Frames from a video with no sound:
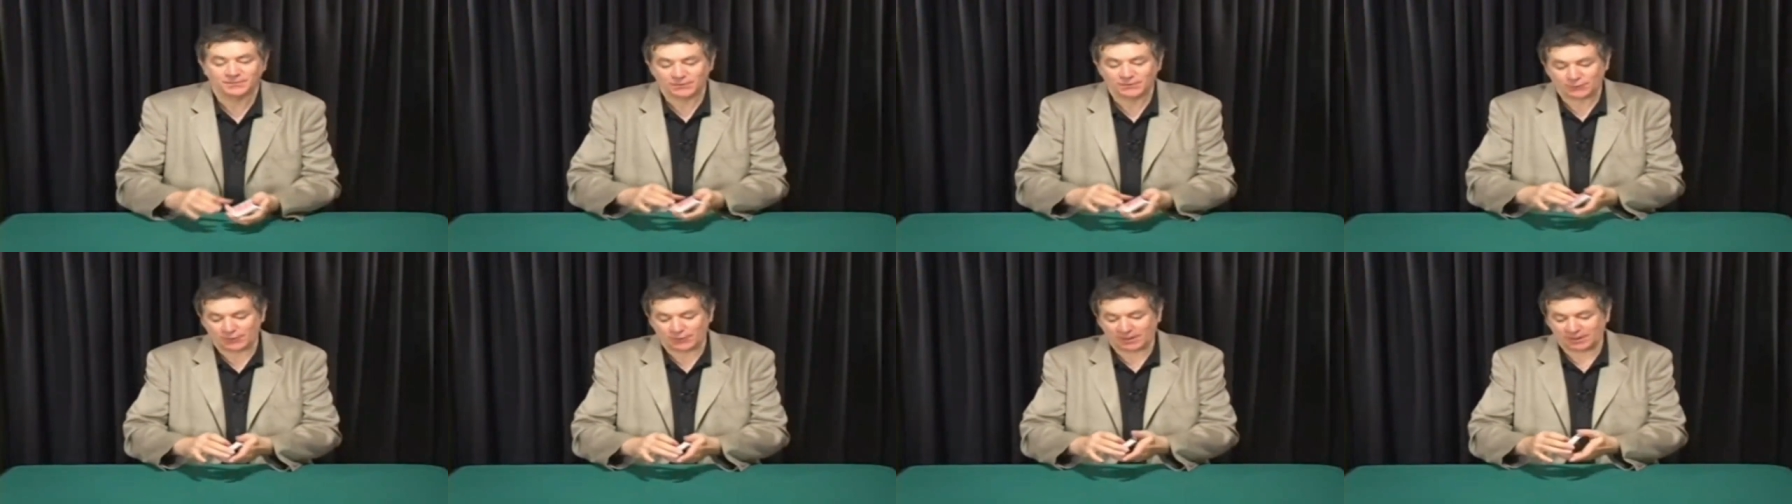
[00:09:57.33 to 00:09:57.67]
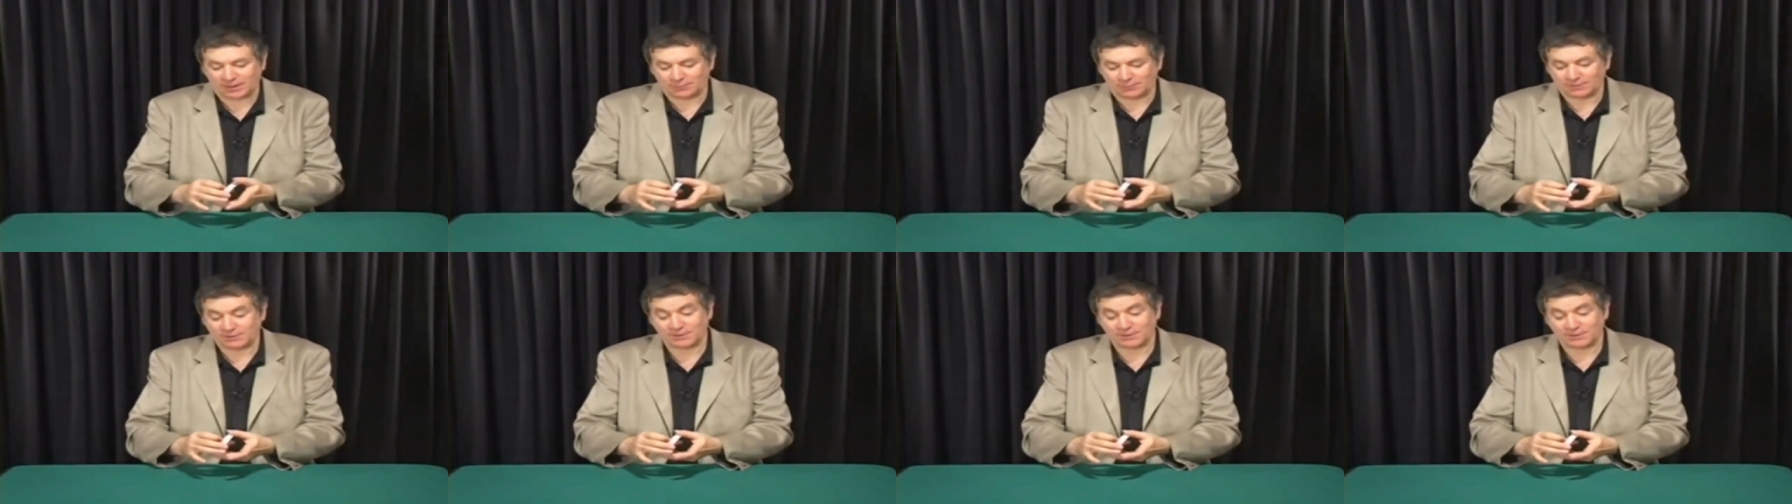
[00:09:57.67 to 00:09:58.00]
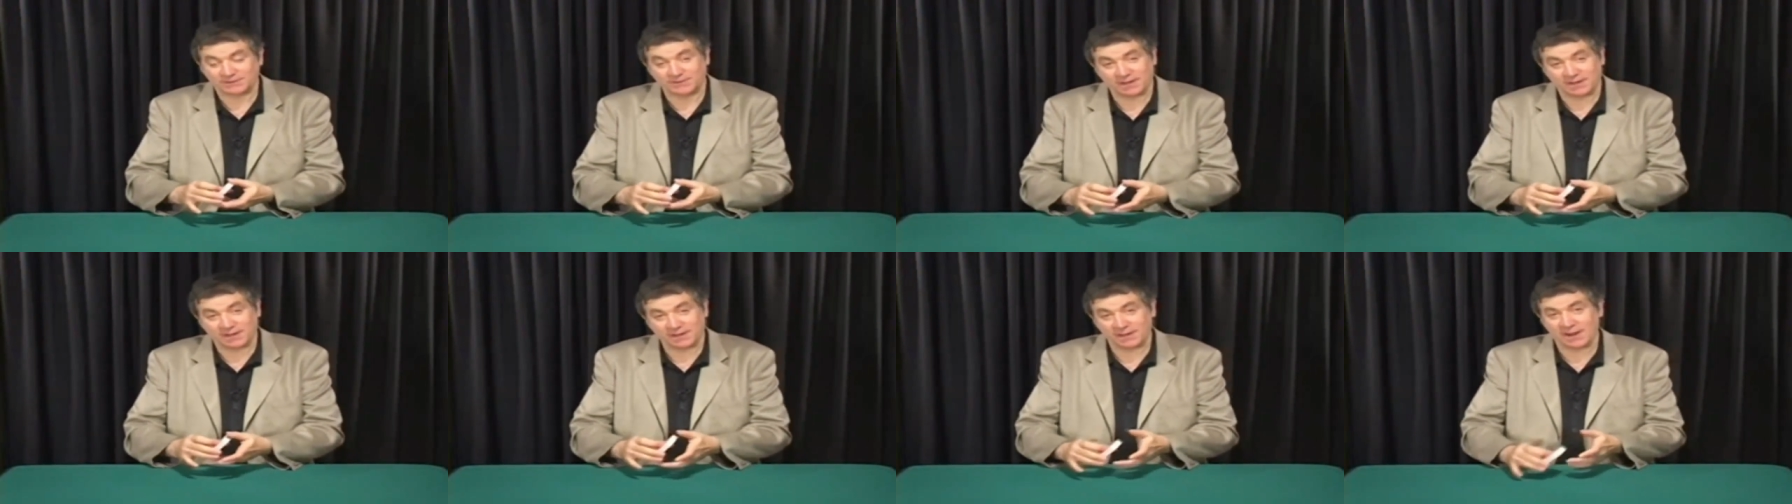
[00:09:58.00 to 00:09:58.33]
trick, which is
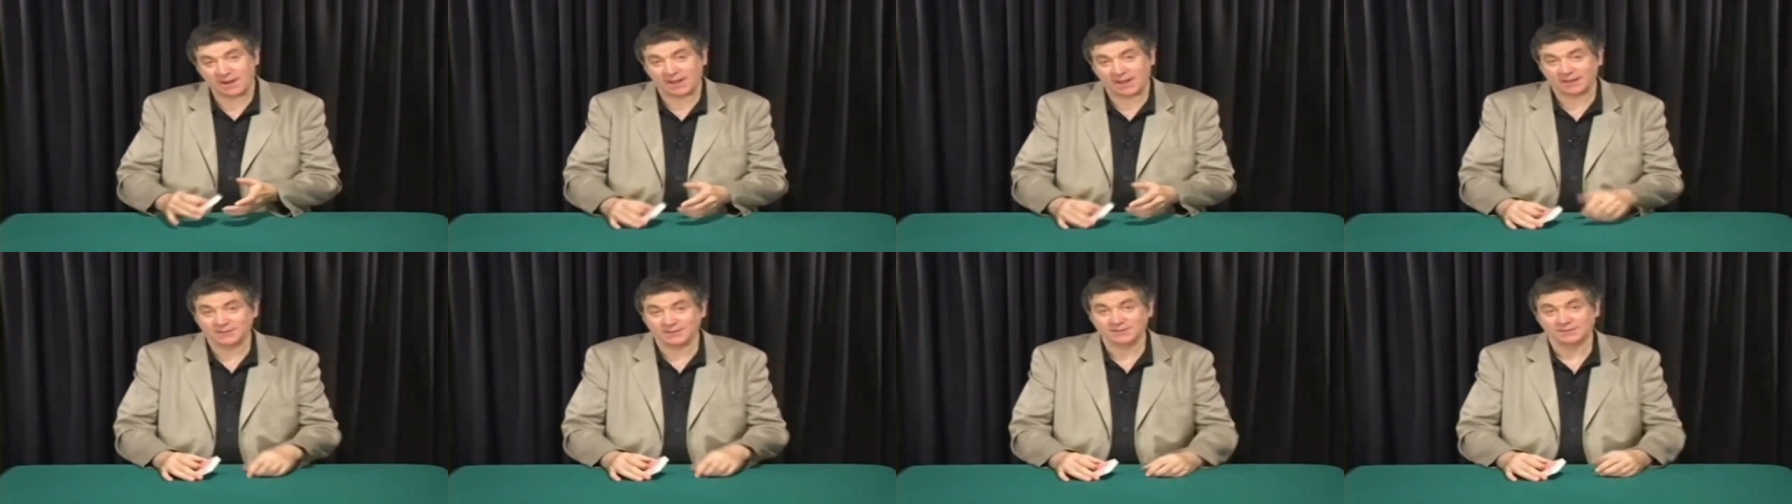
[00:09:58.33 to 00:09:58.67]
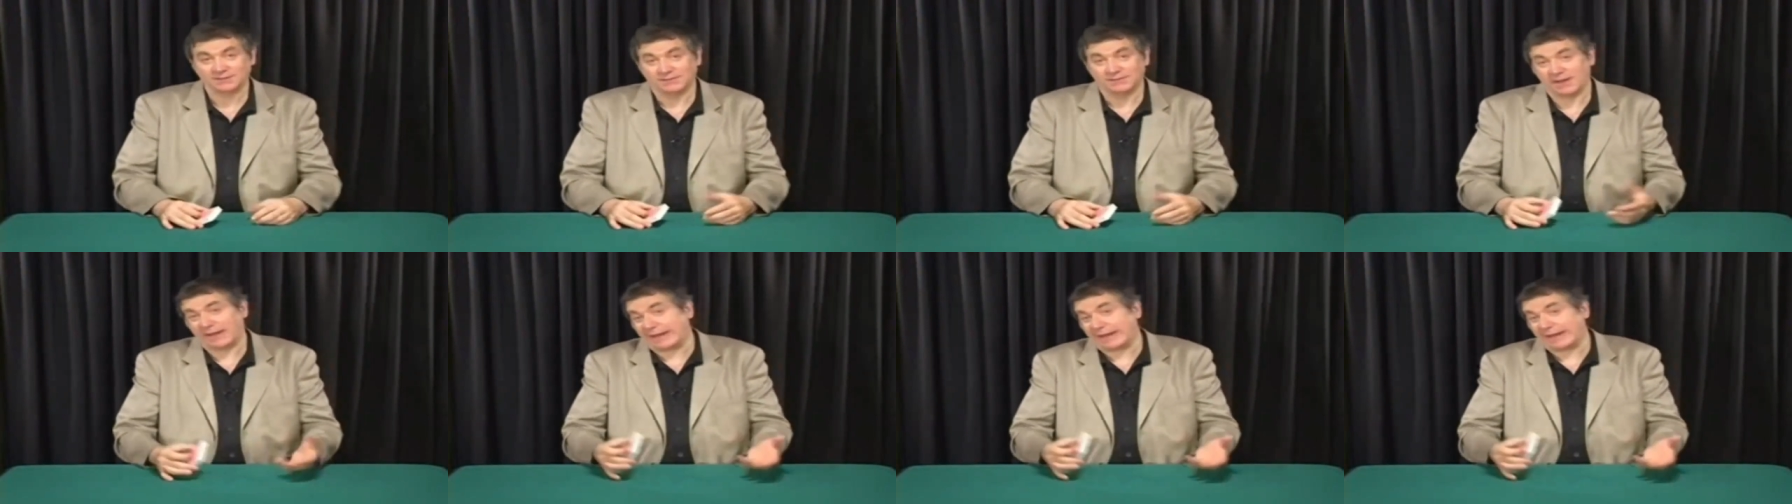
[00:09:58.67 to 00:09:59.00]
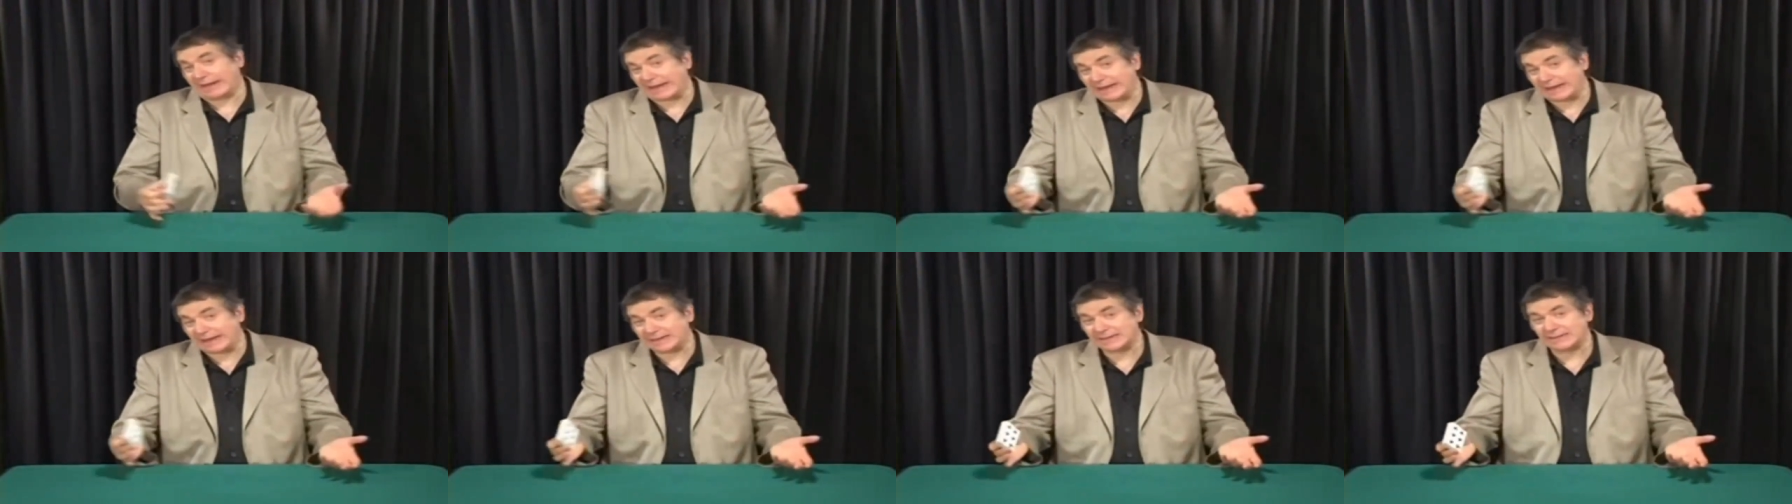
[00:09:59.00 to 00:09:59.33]
very nice, very
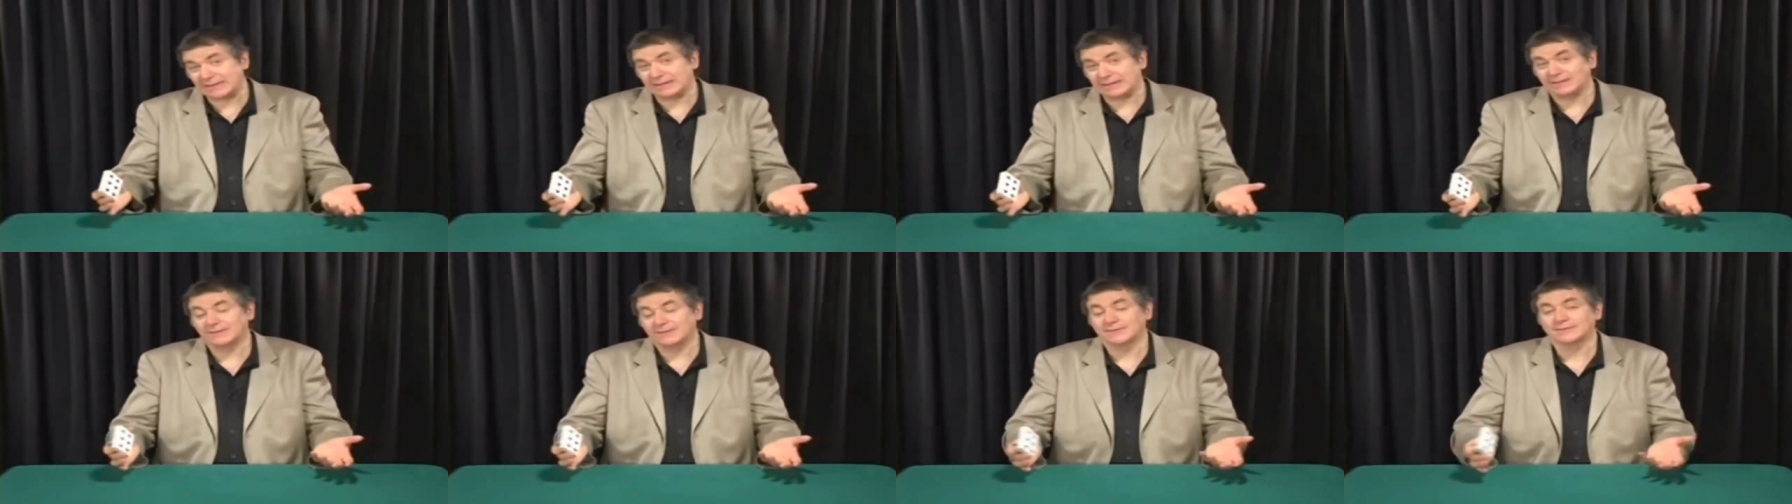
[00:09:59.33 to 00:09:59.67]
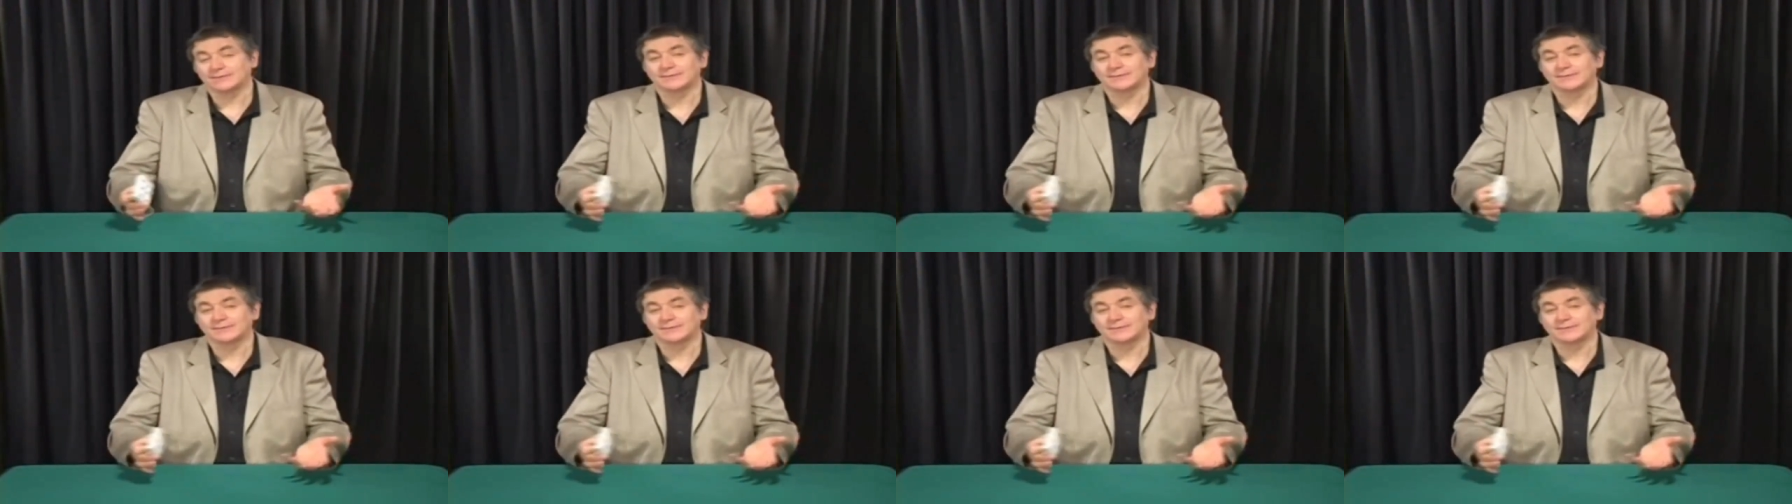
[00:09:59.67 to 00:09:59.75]
easy,